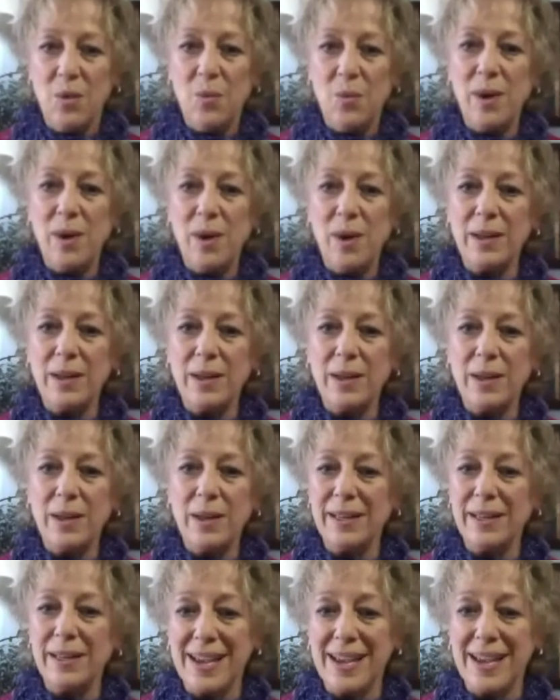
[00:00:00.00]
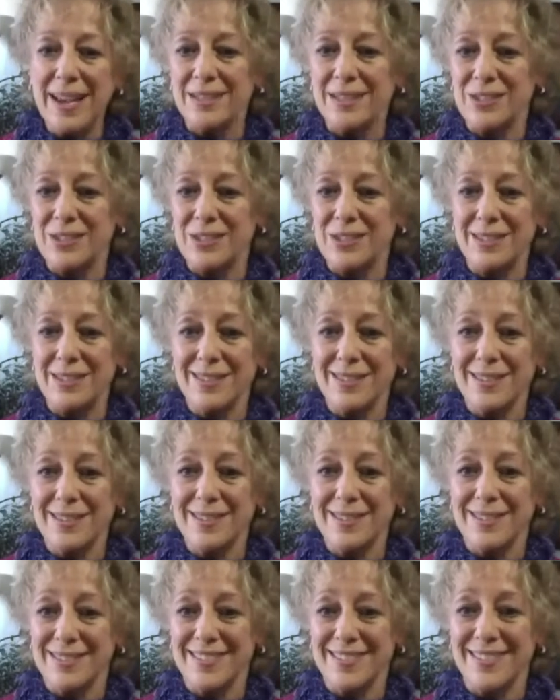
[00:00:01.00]
sort of described the piracy
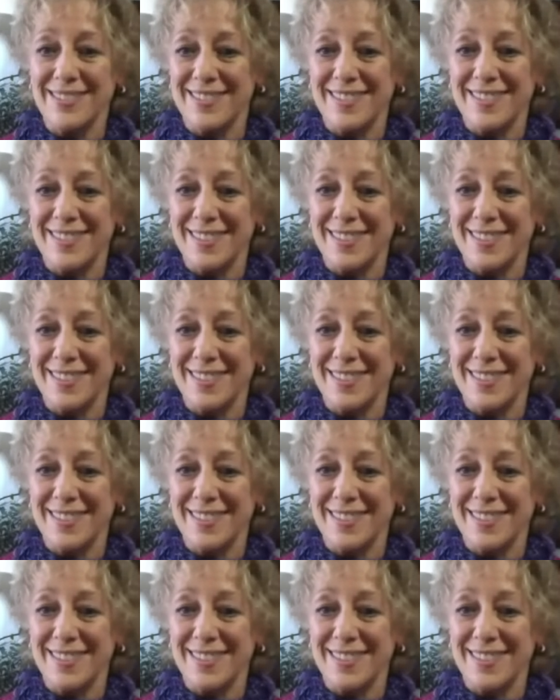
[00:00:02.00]
as the lead